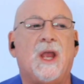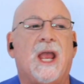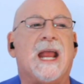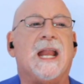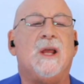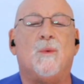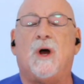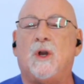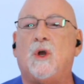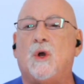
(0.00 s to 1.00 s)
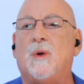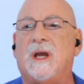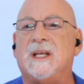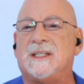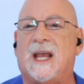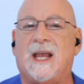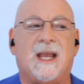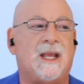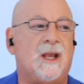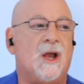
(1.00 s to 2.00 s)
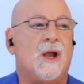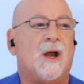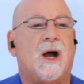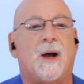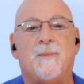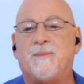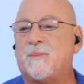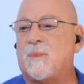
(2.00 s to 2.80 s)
Anyone who is a um,